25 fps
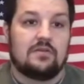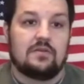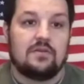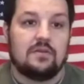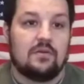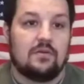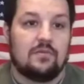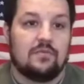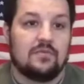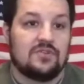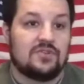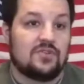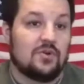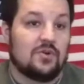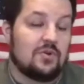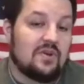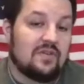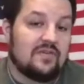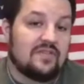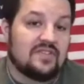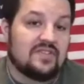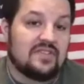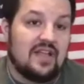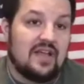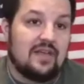majority of
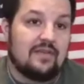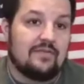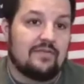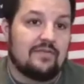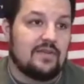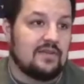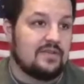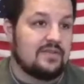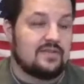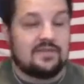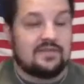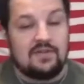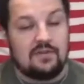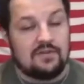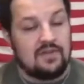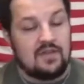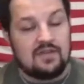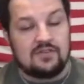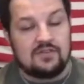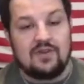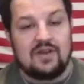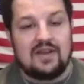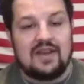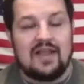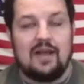his life. He still
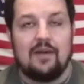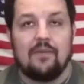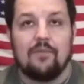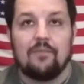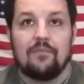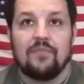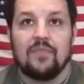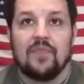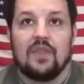does right now.